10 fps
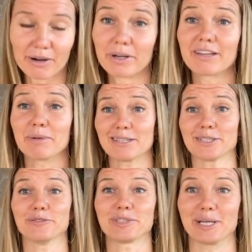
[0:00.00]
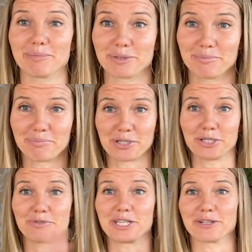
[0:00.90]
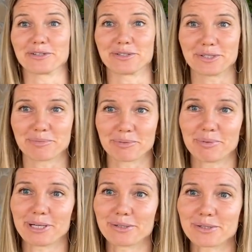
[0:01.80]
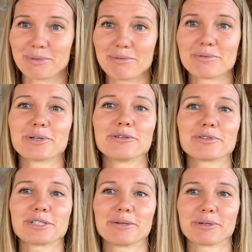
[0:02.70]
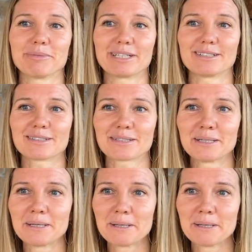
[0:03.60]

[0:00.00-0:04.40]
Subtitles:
I want to give myself time to shift gears and to prepare, so maybe we'll go for 10 more minutes.